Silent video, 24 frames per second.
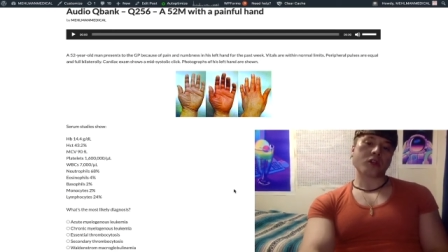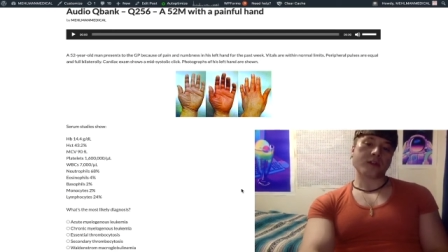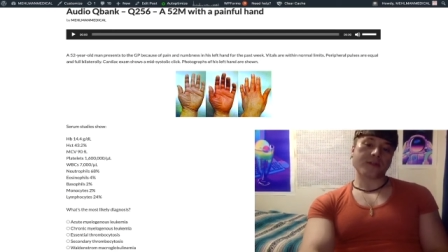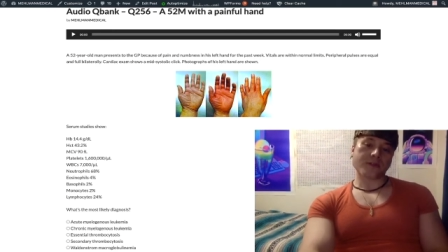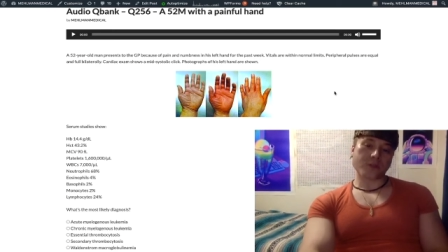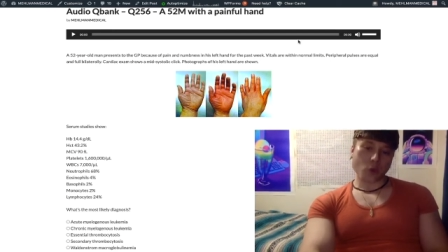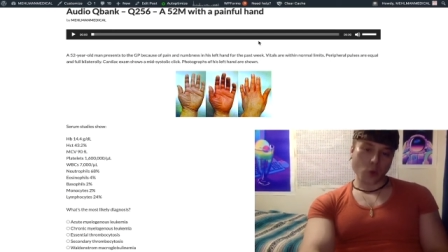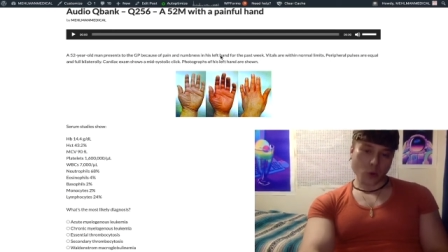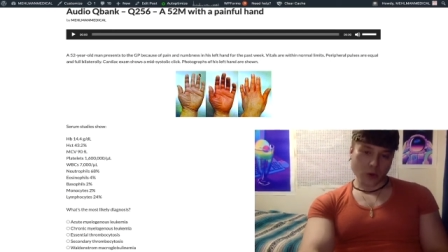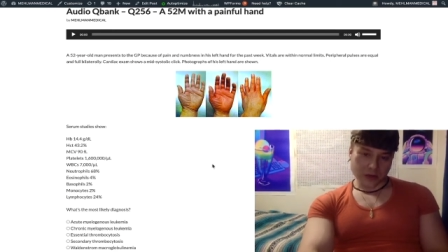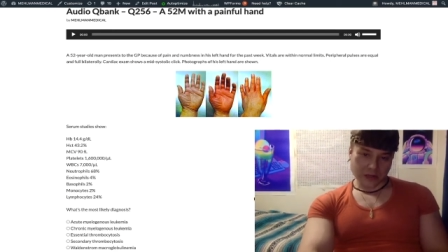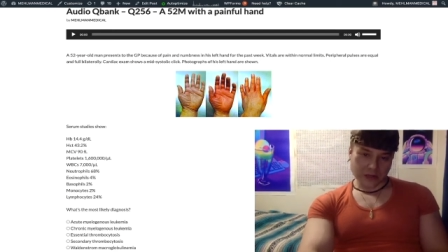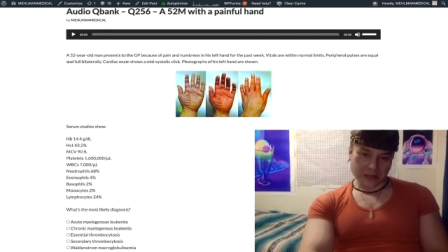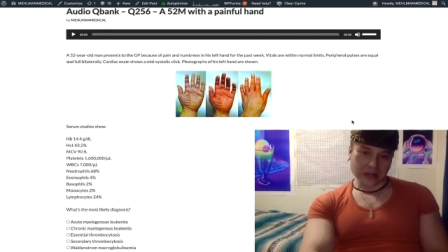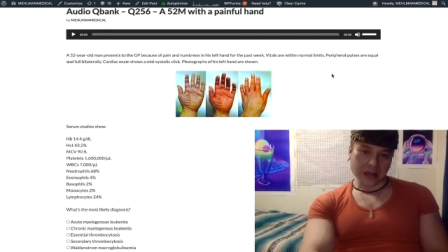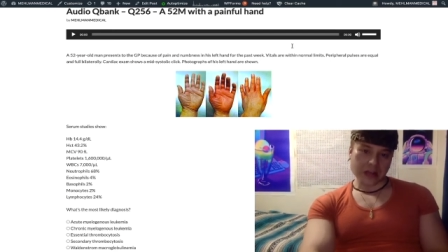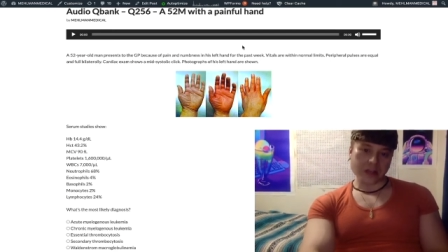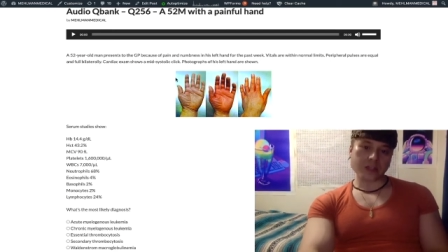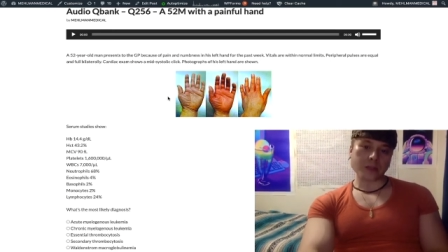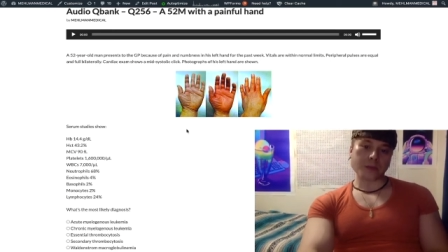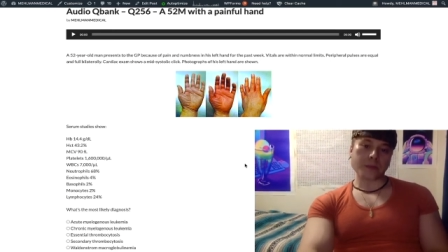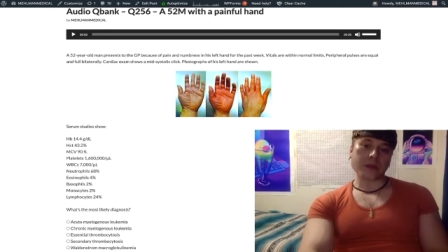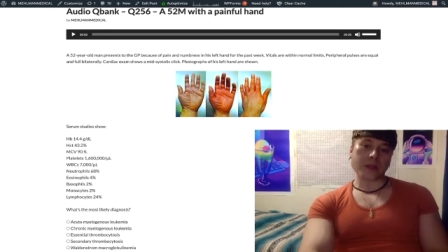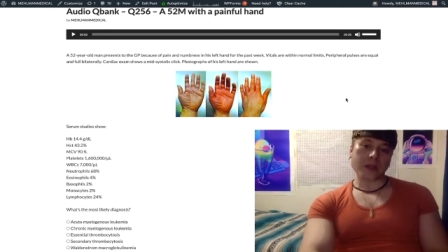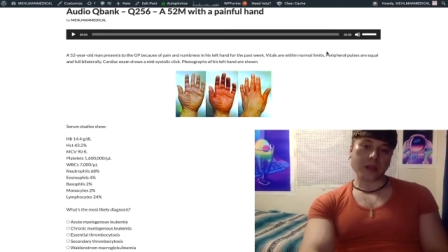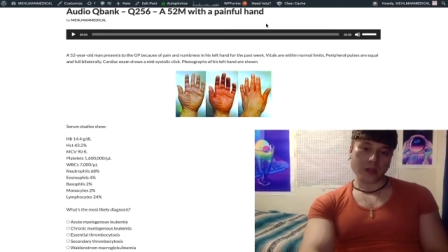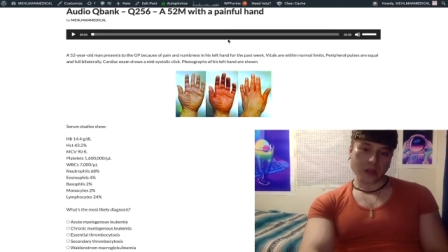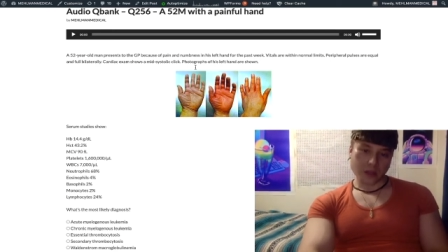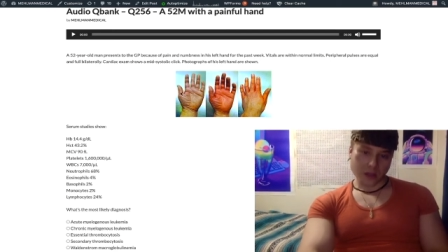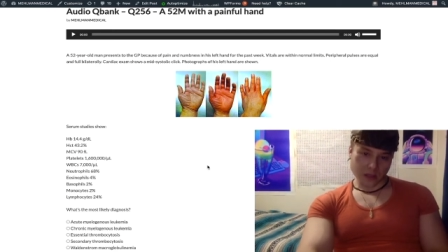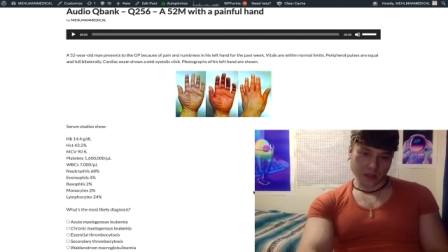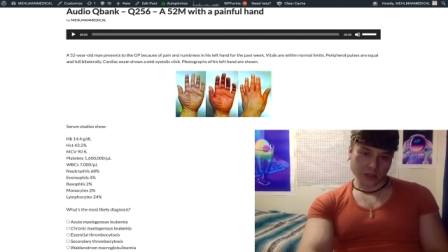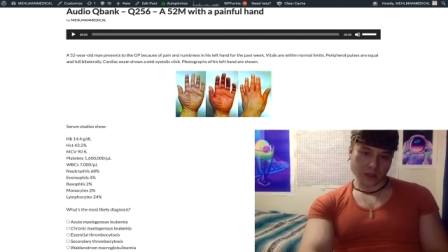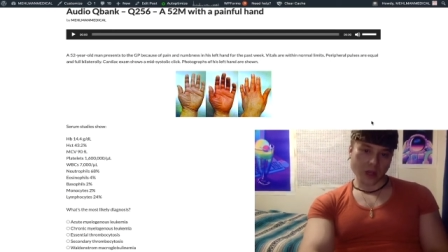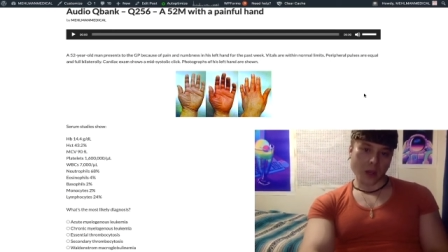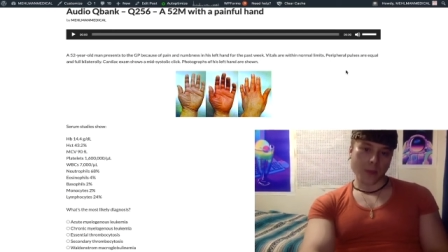if you were to send me
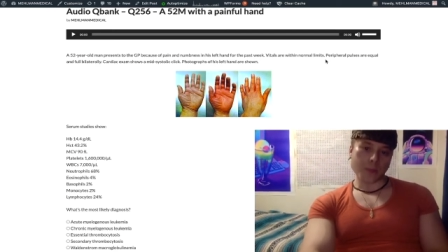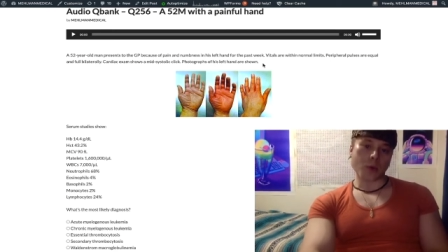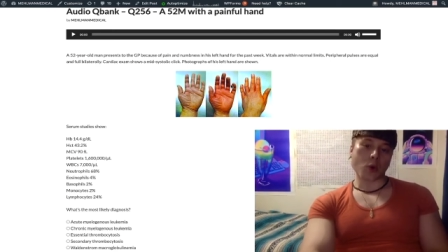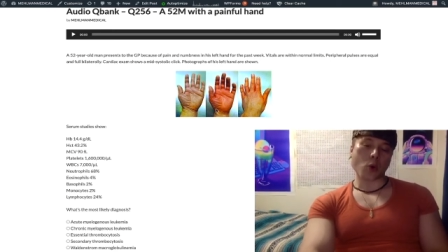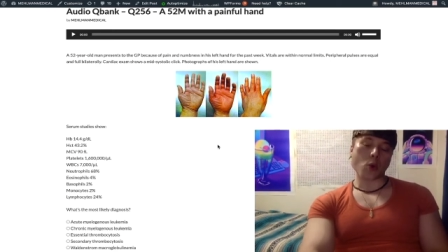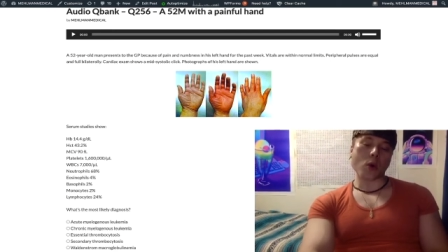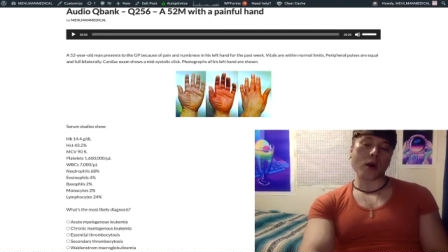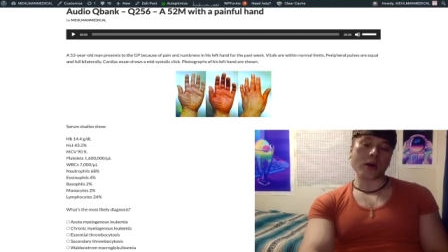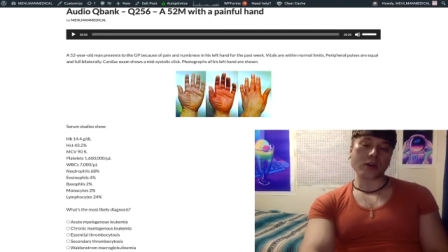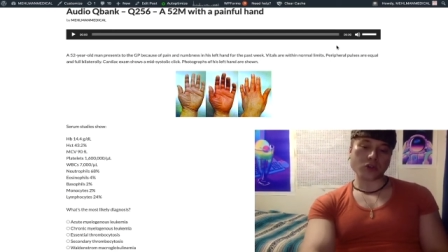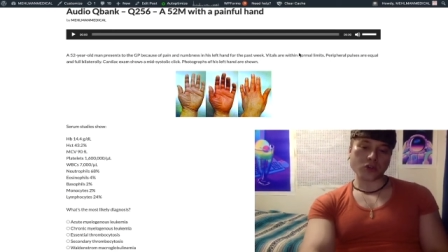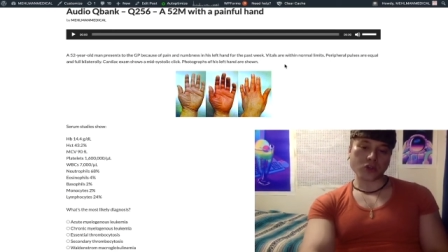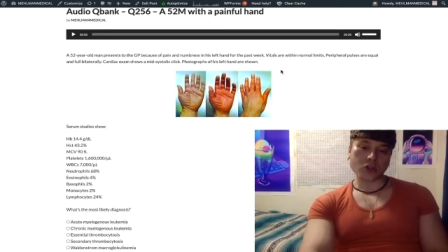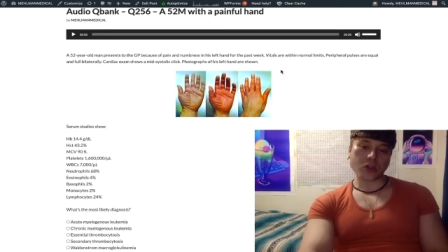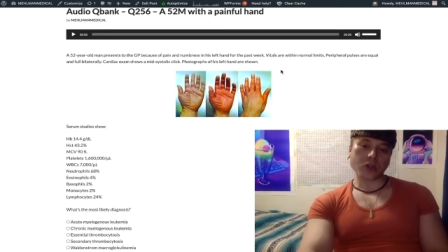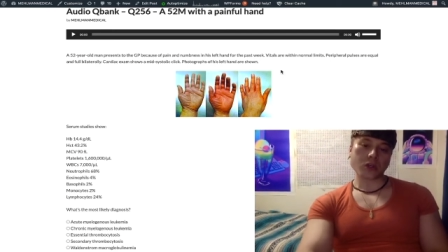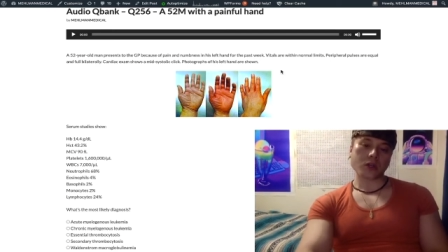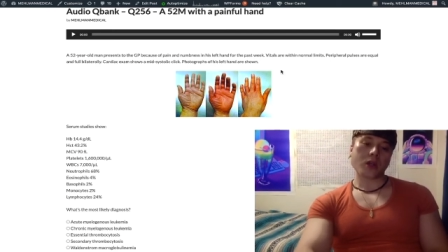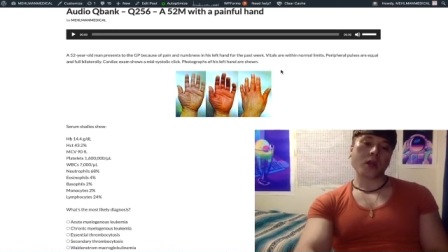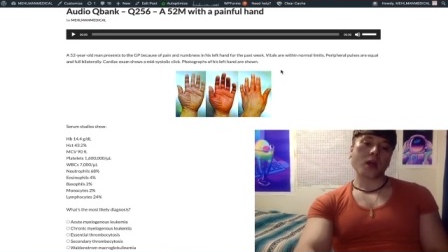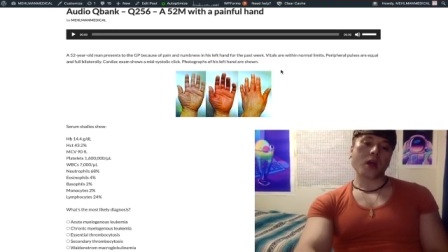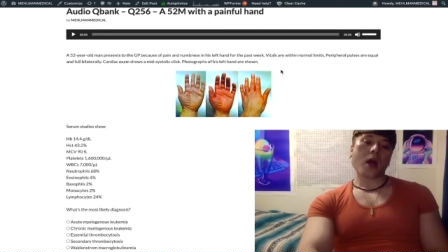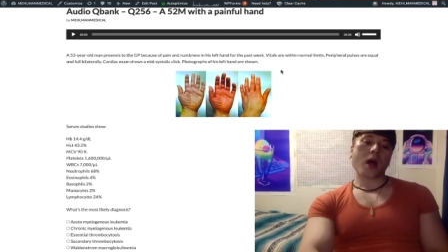this type of question,